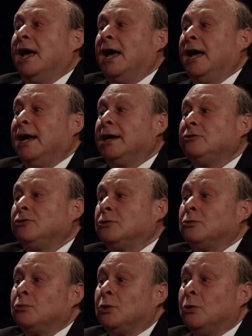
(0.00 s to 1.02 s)
And
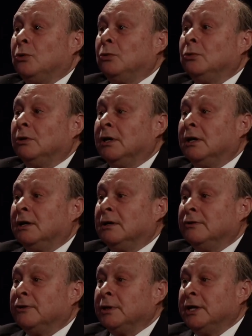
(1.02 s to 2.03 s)
your role uh,
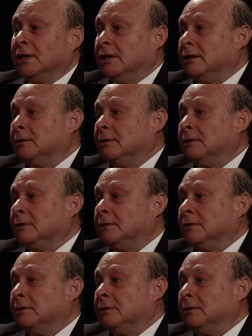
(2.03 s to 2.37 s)
in the league.